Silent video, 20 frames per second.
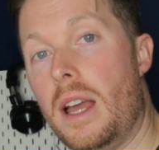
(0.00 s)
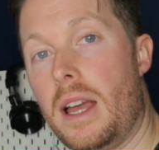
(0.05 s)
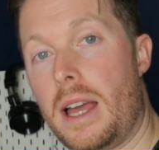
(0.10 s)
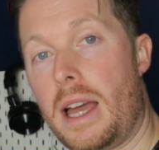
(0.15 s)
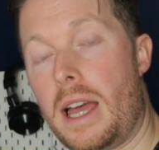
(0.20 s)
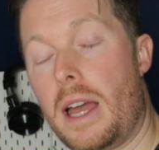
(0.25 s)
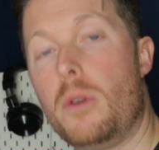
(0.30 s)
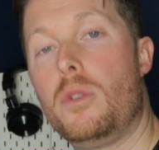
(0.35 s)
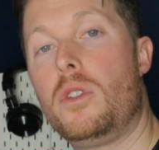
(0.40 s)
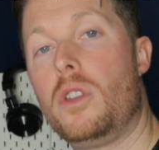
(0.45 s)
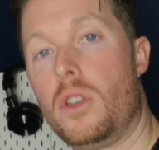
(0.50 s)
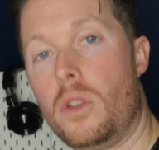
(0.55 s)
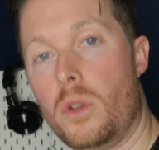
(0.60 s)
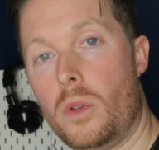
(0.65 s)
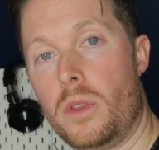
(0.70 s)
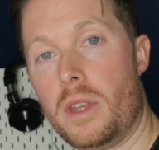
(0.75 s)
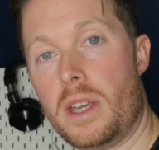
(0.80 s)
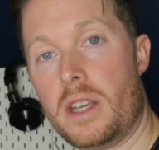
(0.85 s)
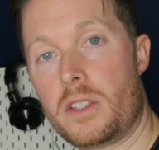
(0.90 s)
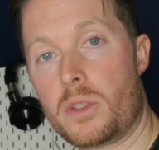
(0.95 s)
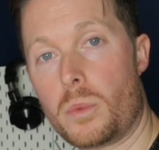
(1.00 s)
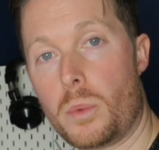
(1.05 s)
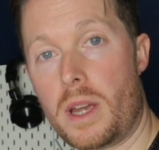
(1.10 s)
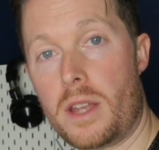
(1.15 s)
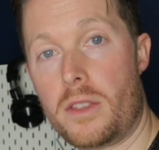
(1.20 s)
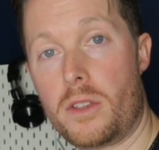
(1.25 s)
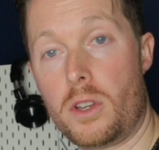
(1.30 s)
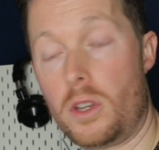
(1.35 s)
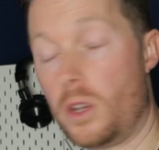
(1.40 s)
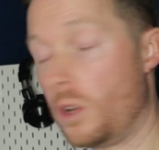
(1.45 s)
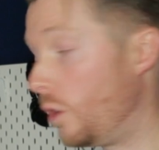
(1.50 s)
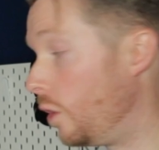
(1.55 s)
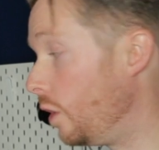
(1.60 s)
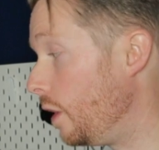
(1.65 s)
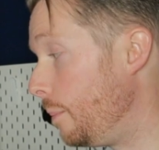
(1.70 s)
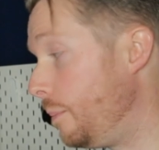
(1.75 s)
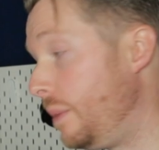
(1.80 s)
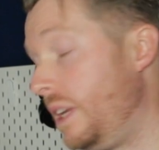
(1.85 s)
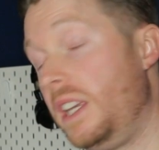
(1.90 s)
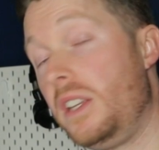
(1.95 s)
how to do this, whether you're
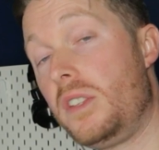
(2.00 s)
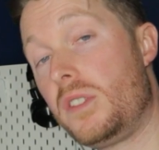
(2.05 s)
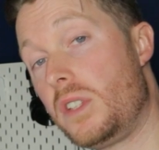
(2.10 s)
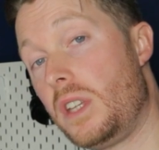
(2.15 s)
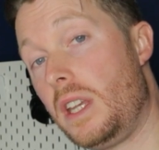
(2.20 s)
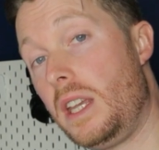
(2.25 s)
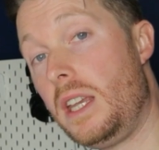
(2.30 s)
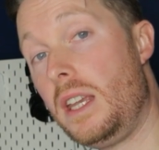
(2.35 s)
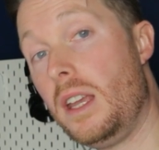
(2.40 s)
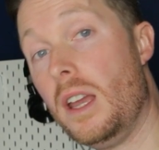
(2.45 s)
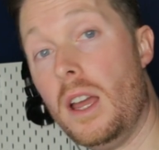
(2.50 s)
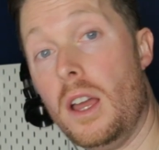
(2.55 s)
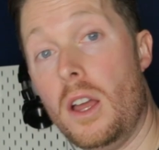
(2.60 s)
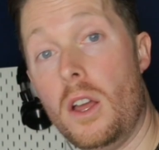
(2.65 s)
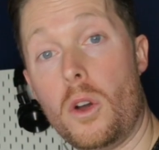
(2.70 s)
on a PC